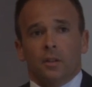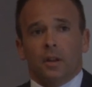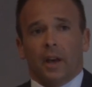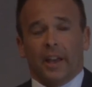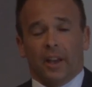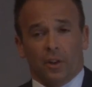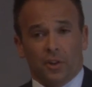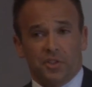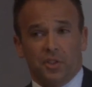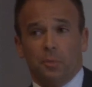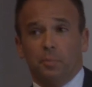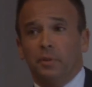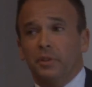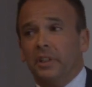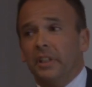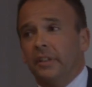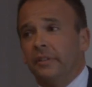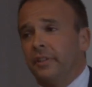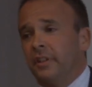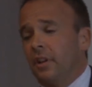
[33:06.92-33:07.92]
I also
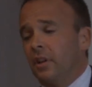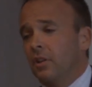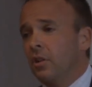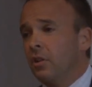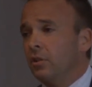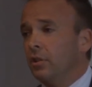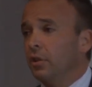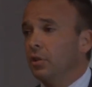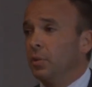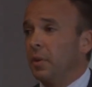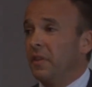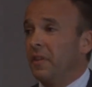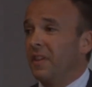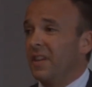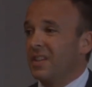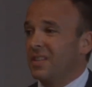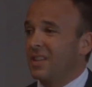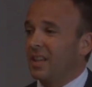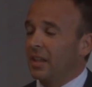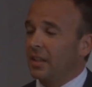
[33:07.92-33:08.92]
believe, and I'll conclude with
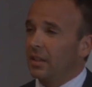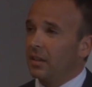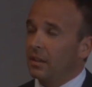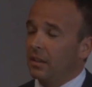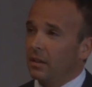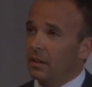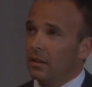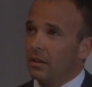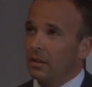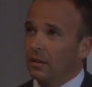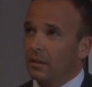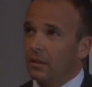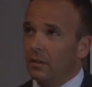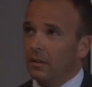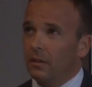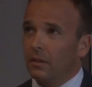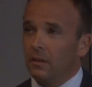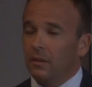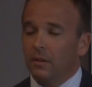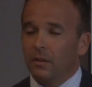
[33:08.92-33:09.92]
this, that
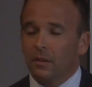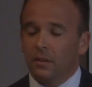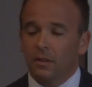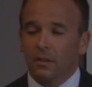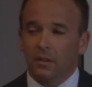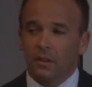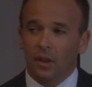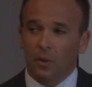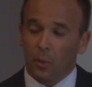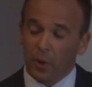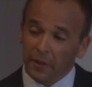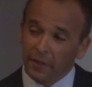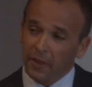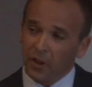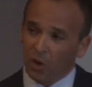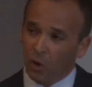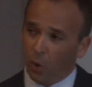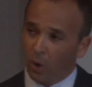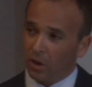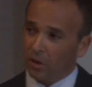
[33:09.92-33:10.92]
that with
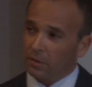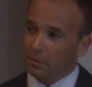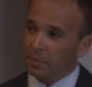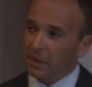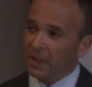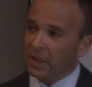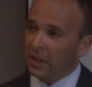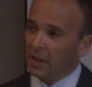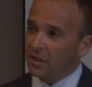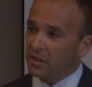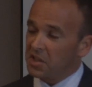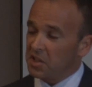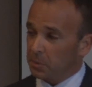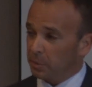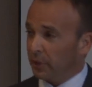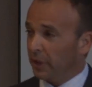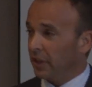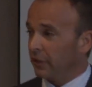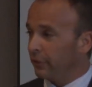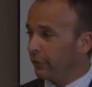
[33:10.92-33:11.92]
the court being
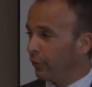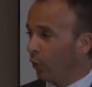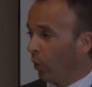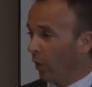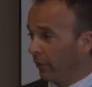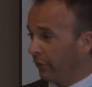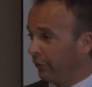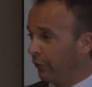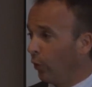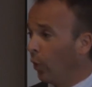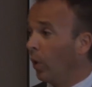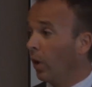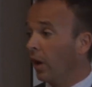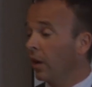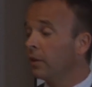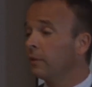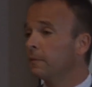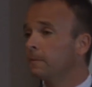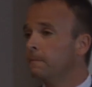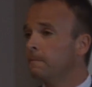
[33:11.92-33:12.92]
split 4
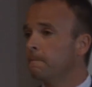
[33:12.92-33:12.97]
4,